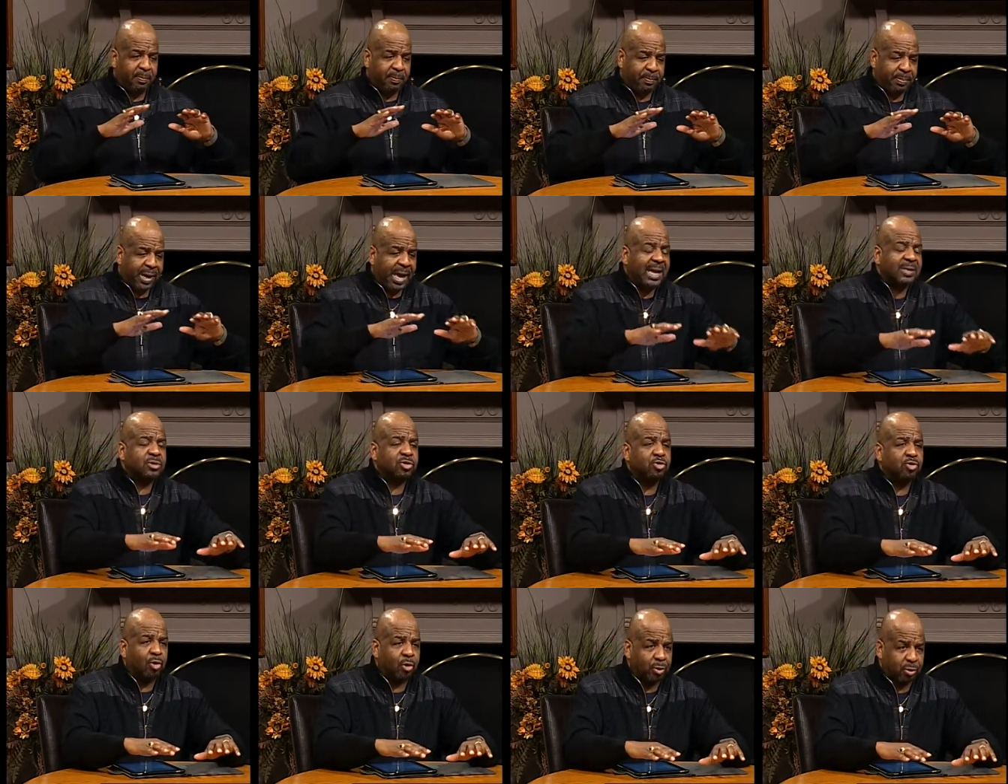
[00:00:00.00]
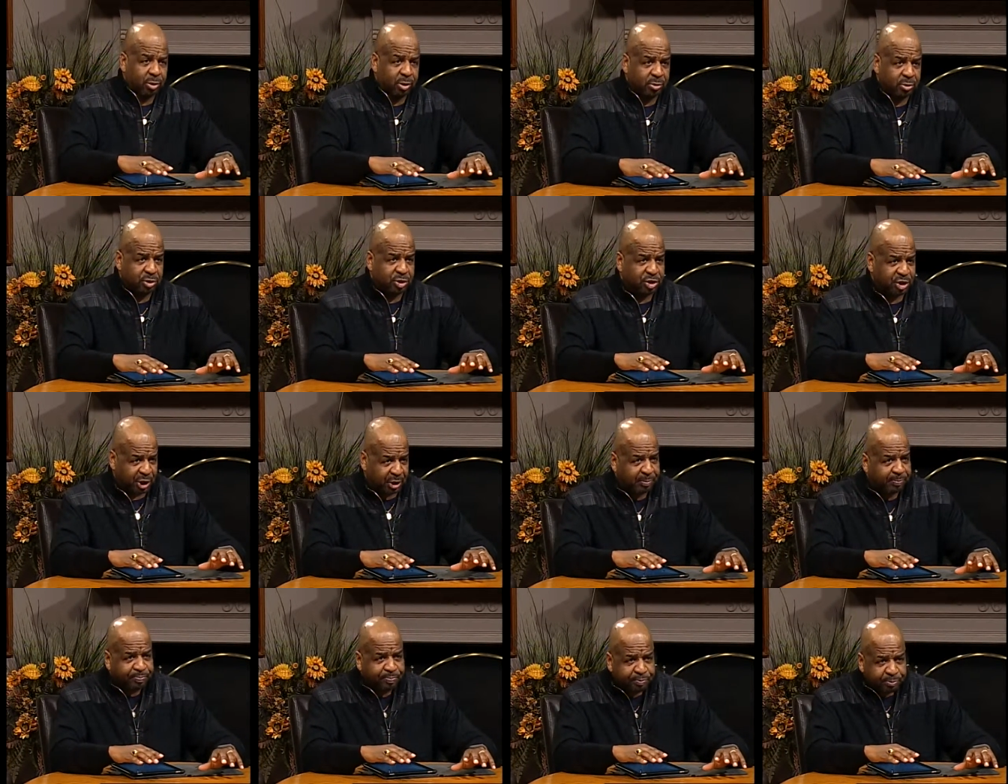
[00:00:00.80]

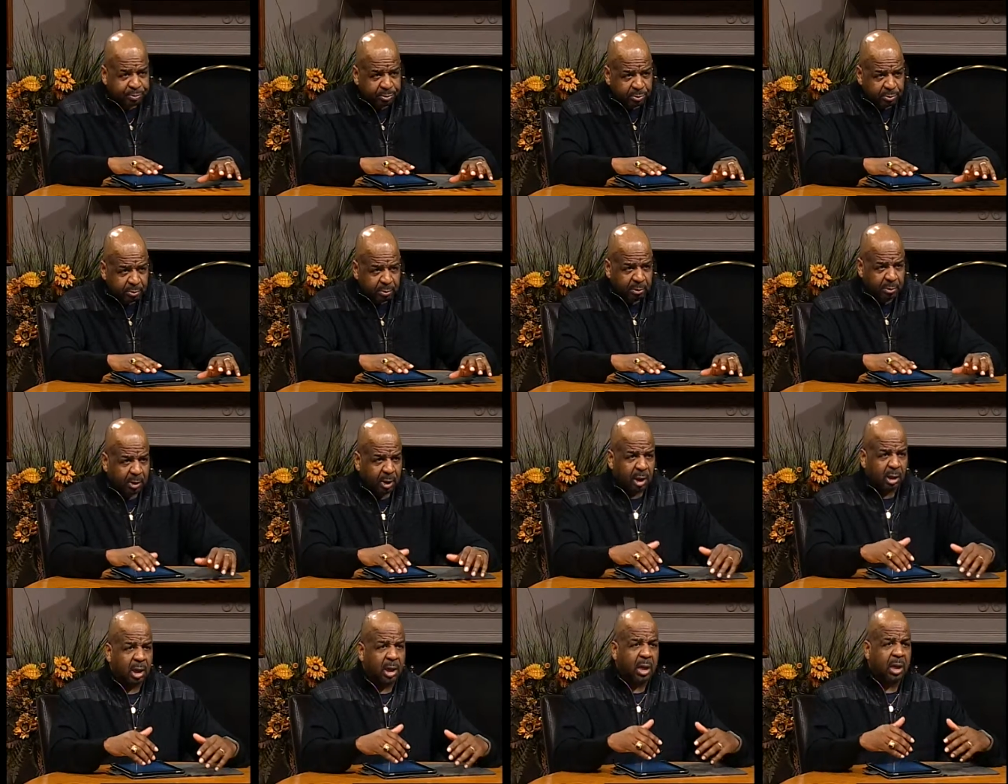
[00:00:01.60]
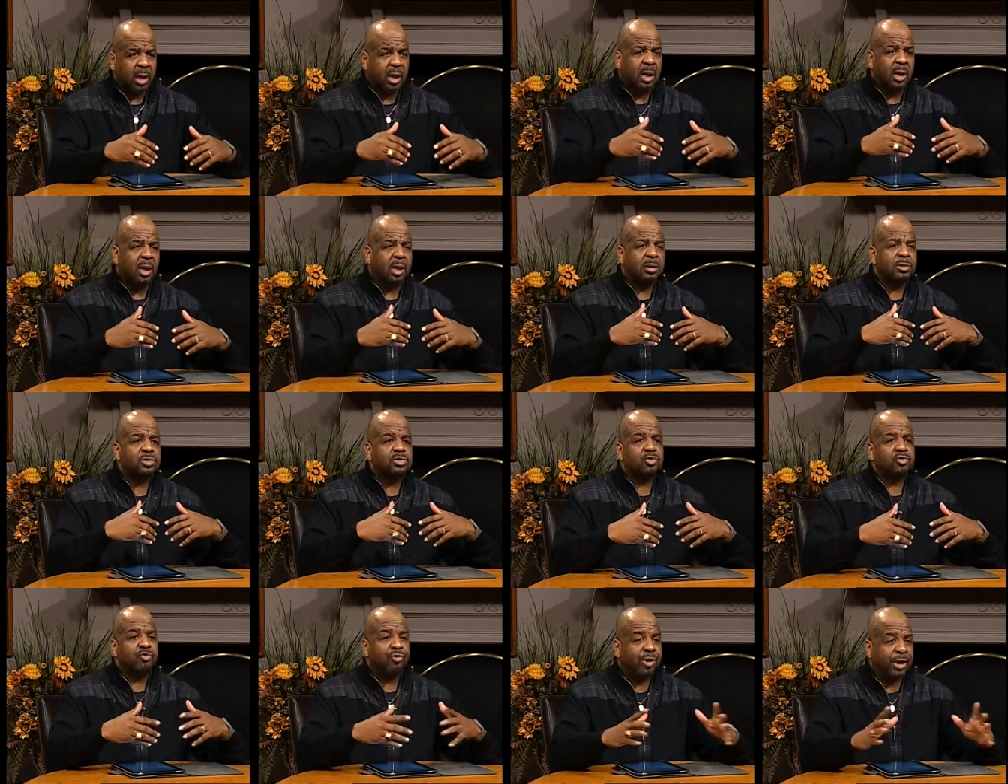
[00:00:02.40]
pastoralship, mm -hmm. uh,
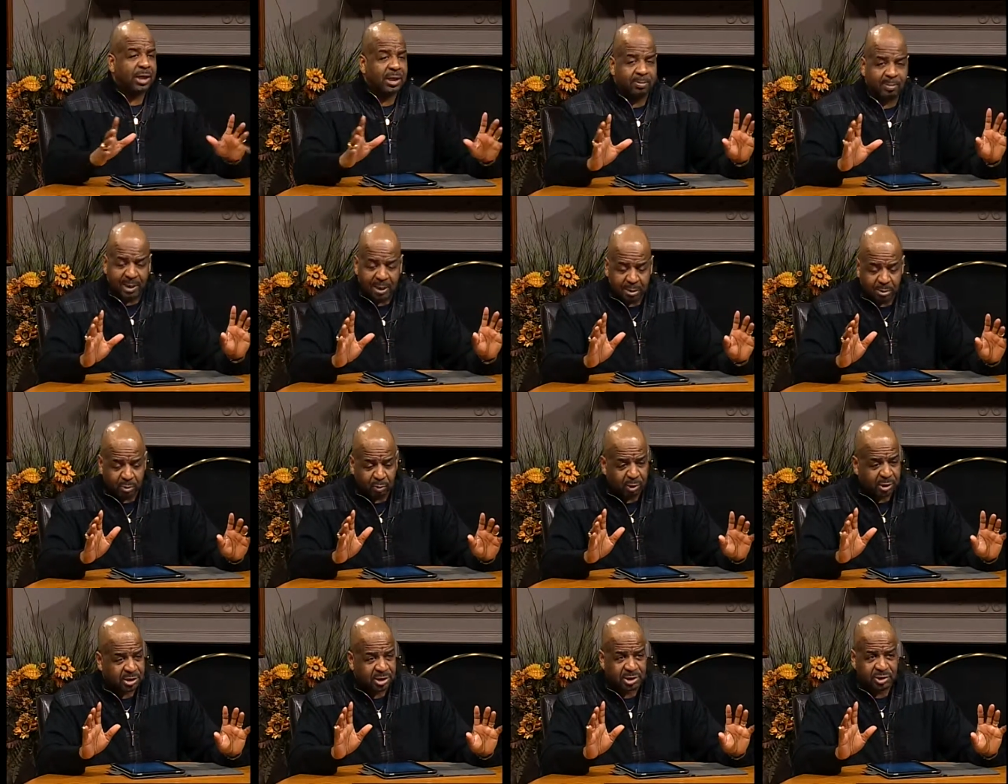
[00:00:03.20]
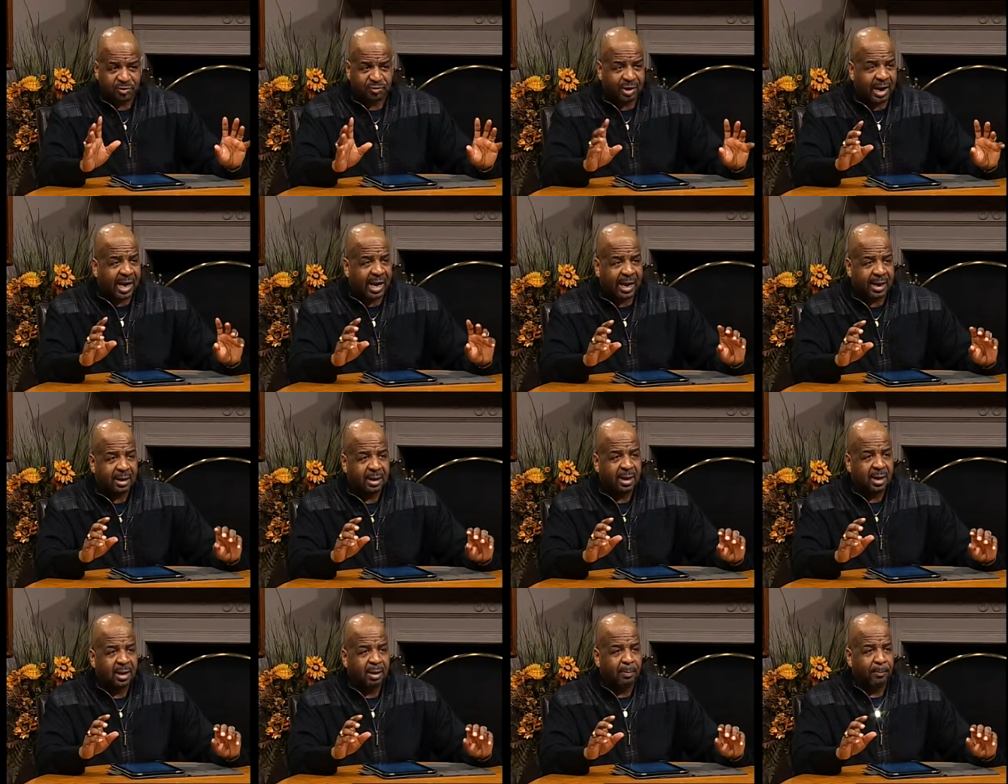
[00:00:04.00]
streaming, which is fine,
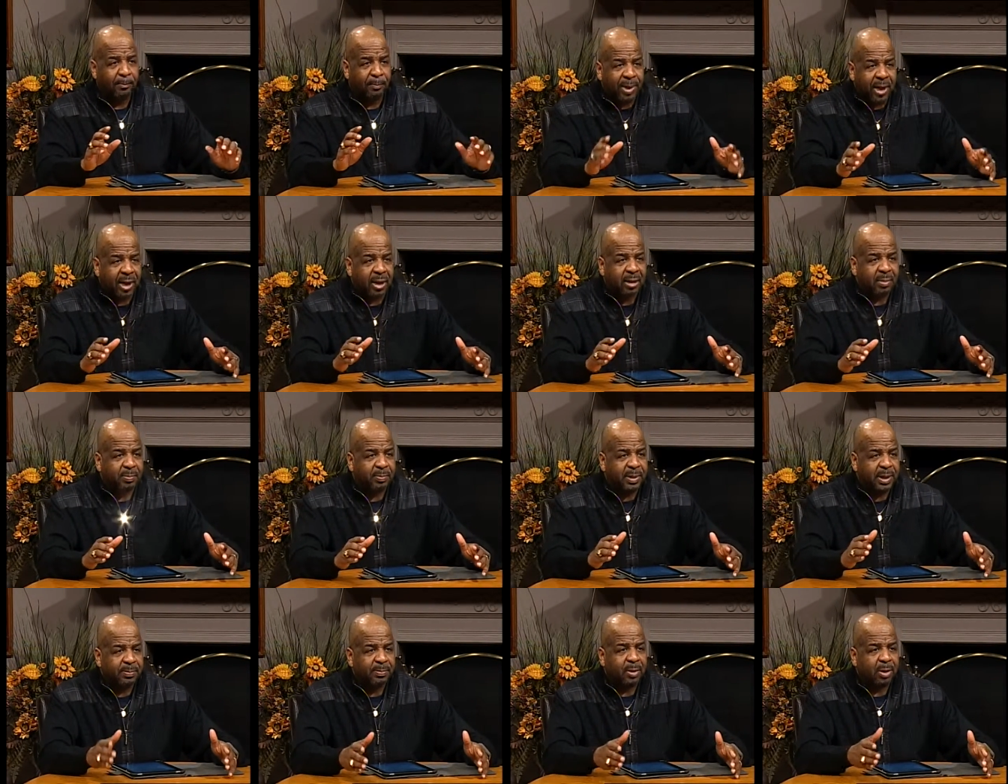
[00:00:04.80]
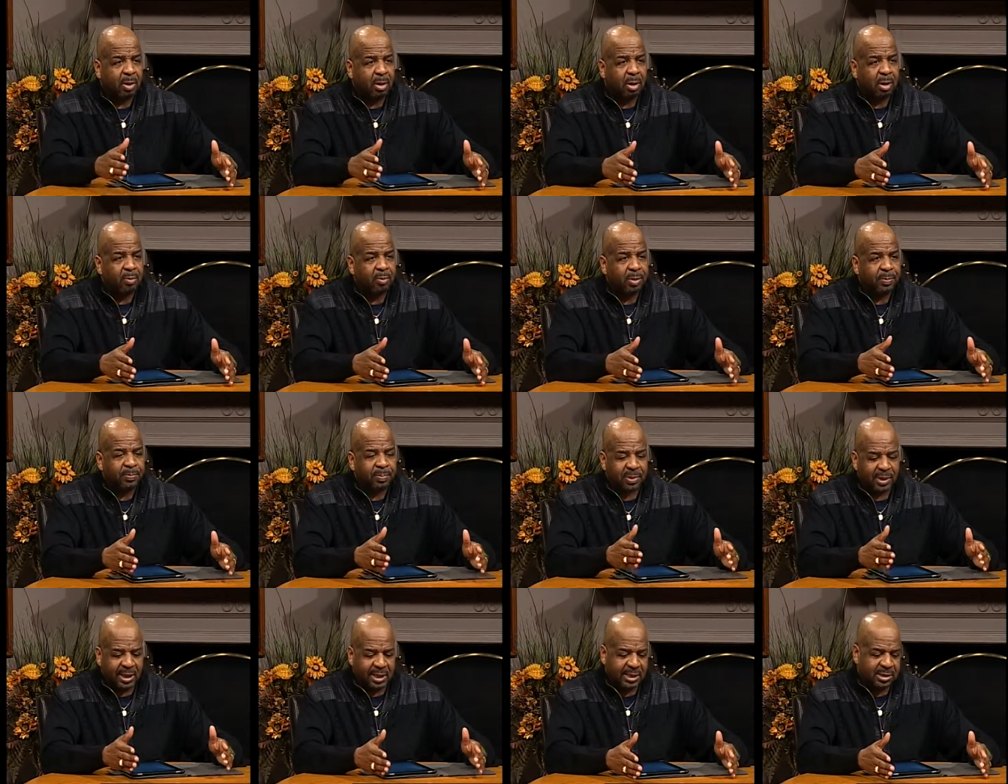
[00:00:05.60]
but people are
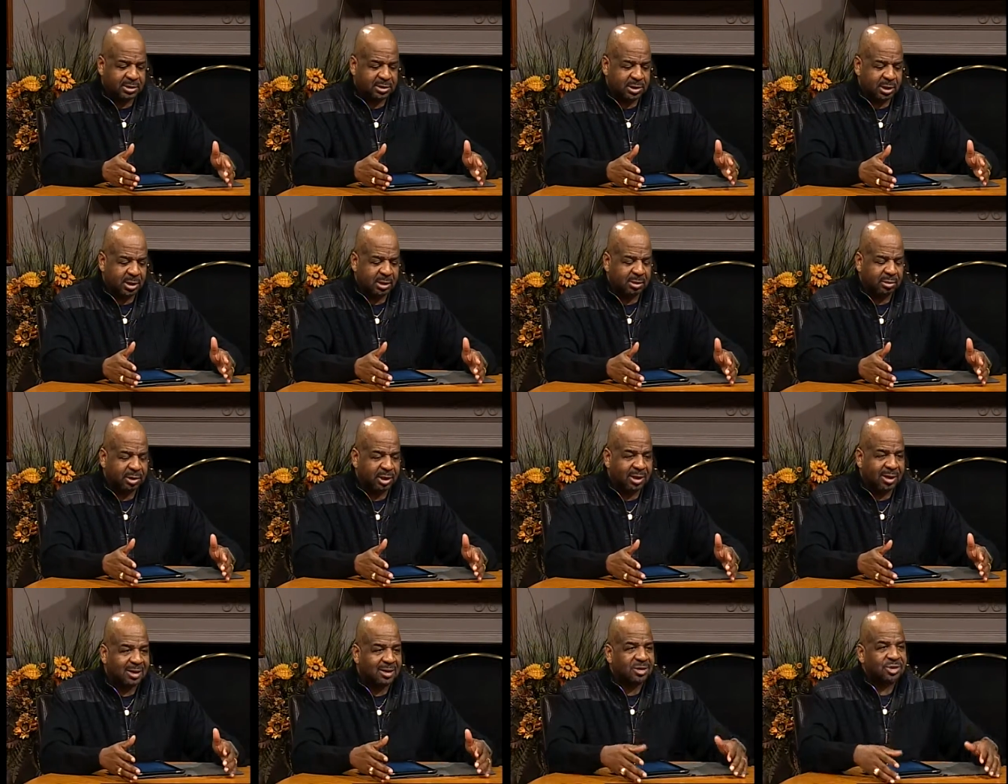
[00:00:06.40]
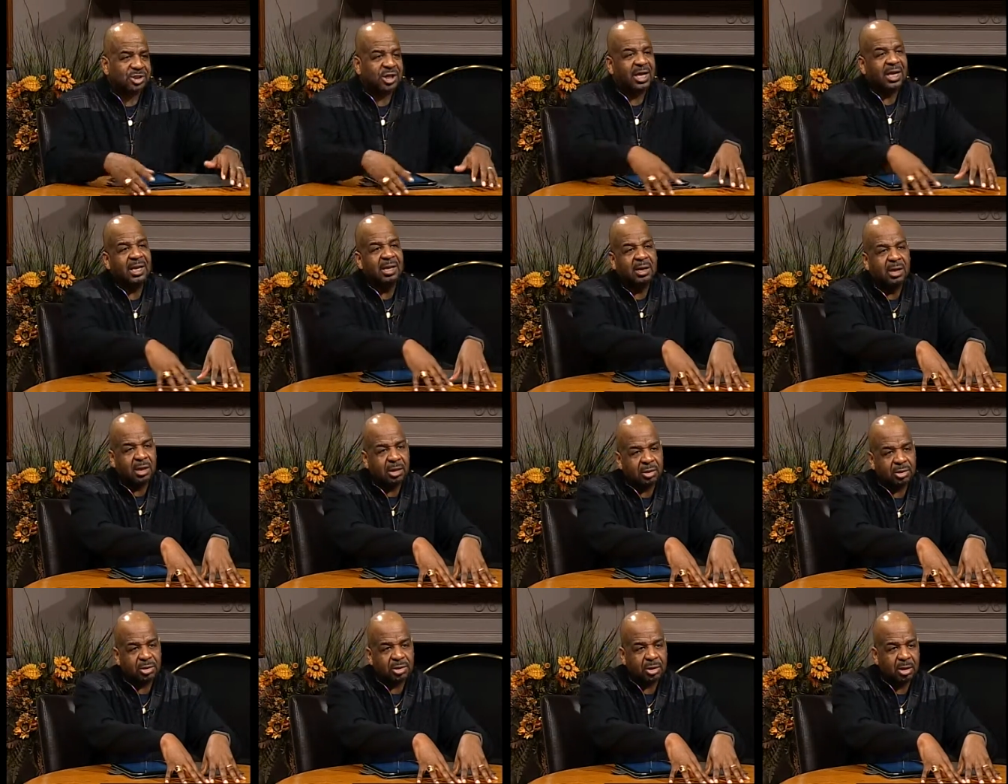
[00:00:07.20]
replacing the
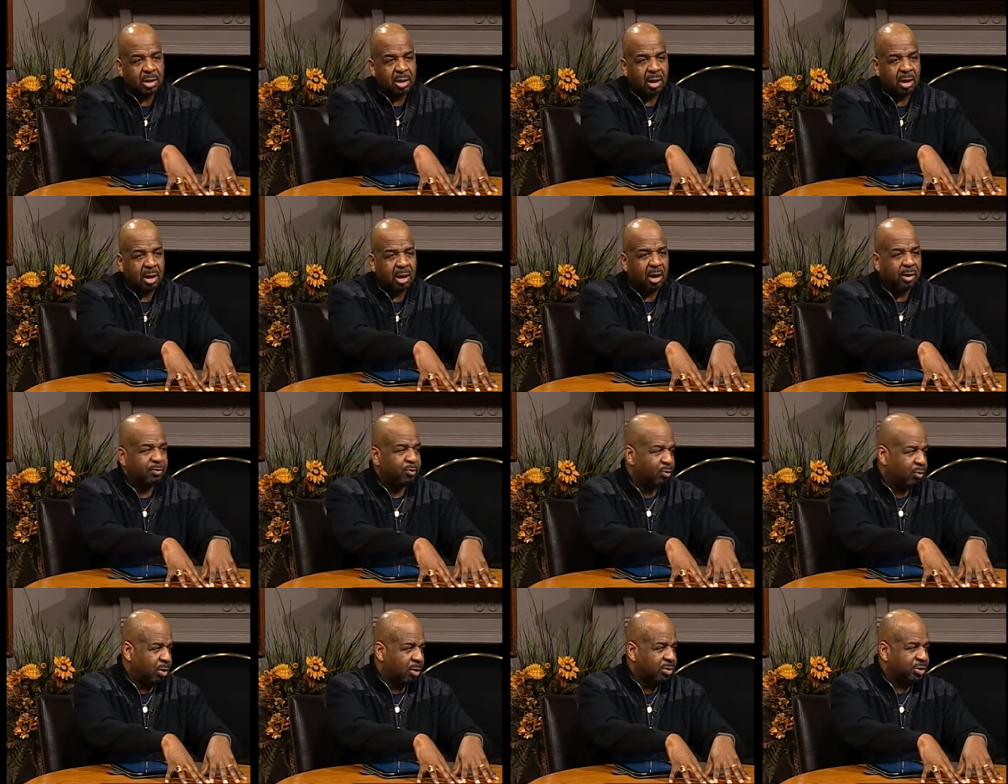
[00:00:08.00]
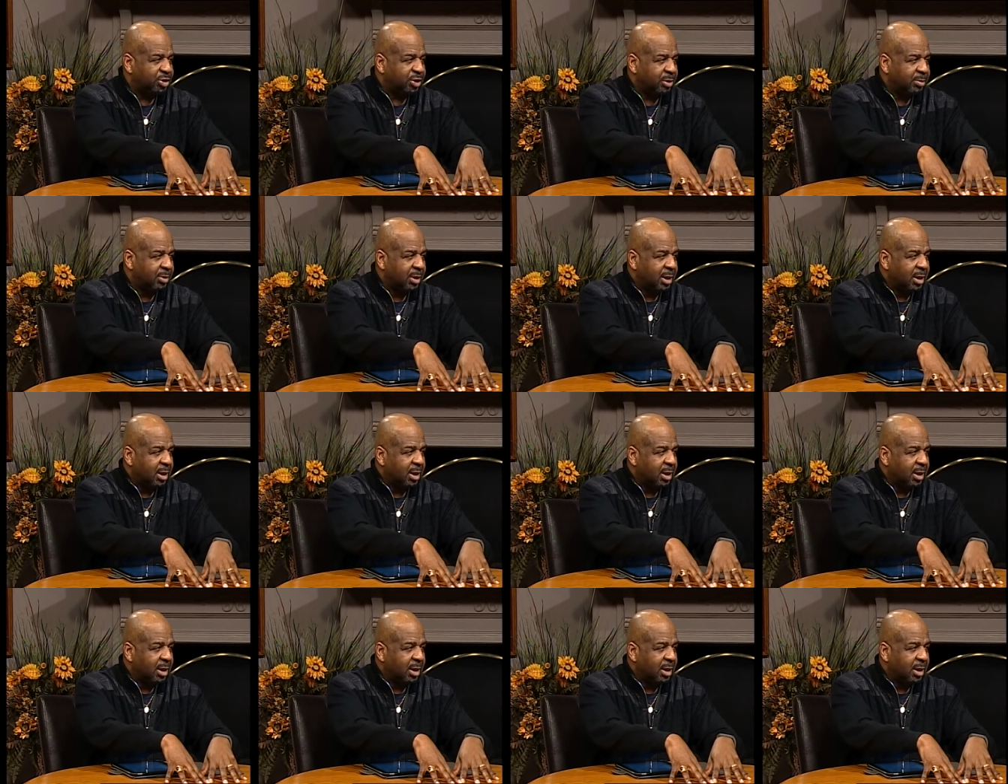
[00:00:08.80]
attendance yeah. of worship